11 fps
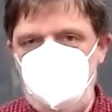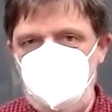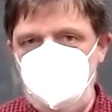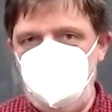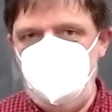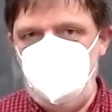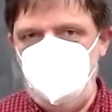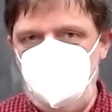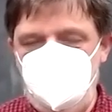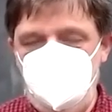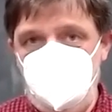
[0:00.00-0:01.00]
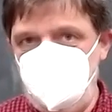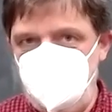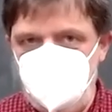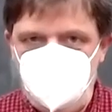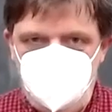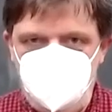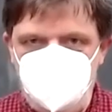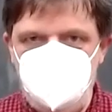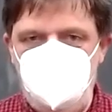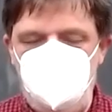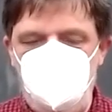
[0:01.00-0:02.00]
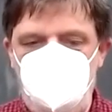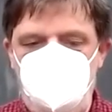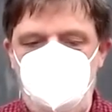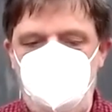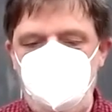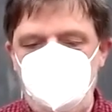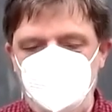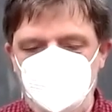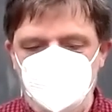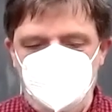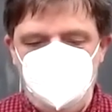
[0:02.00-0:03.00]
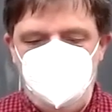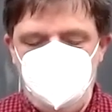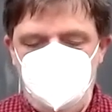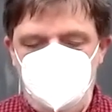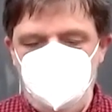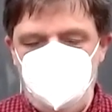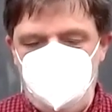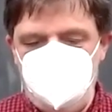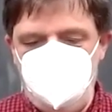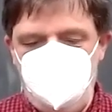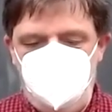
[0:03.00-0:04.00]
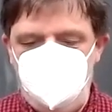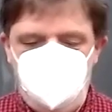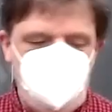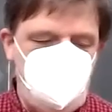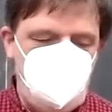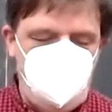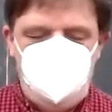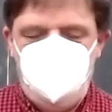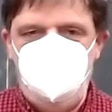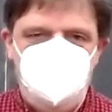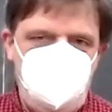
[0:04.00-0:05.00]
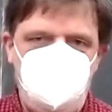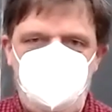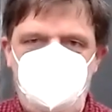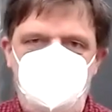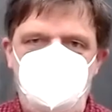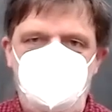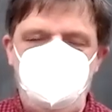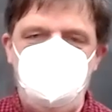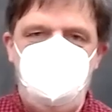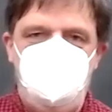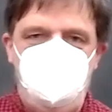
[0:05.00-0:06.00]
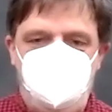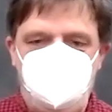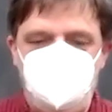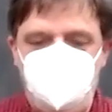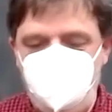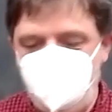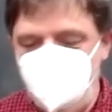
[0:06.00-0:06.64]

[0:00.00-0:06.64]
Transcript: wrong to me, but I'm going to try to understand why they think this, then you should like you should write about something else.